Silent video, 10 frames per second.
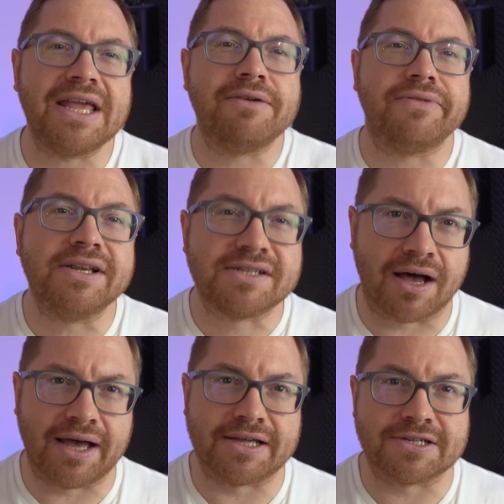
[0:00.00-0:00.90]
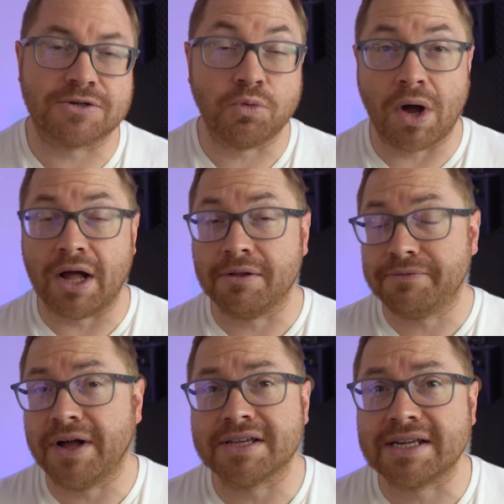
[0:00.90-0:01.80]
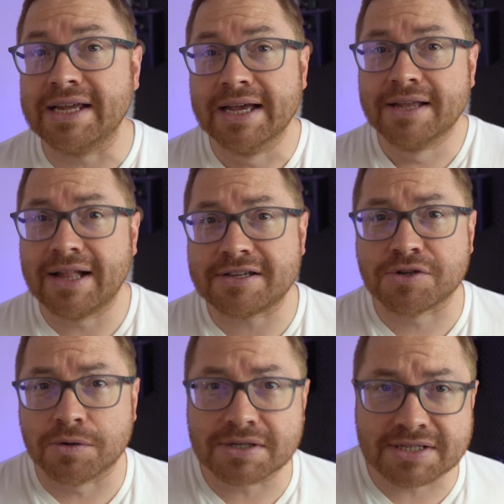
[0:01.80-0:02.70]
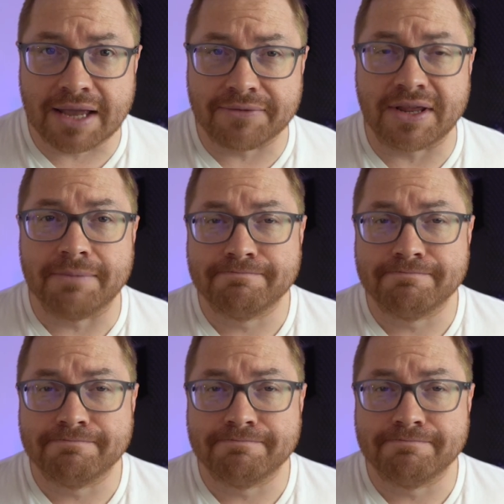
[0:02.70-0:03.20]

EV tyres? Well, firstly, let's talk safety.